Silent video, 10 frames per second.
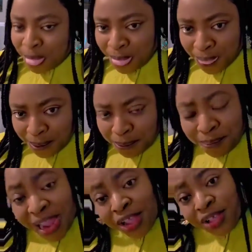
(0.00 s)

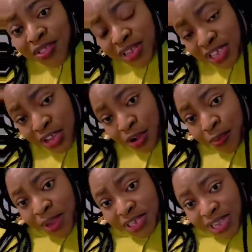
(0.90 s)
by teaching your
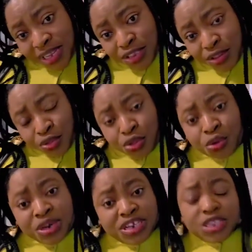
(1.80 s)
patient through
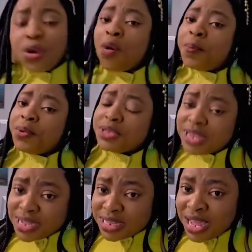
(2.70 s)
this whole process
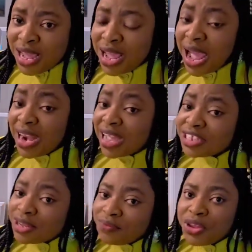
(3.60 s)
and
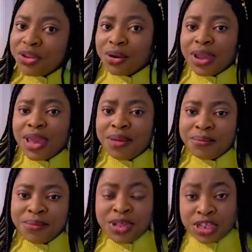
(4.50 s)
achieving your aim.
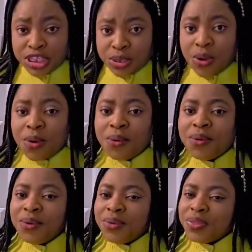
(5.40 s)
So
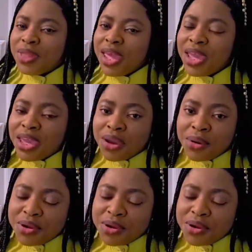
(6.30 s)
thank you. If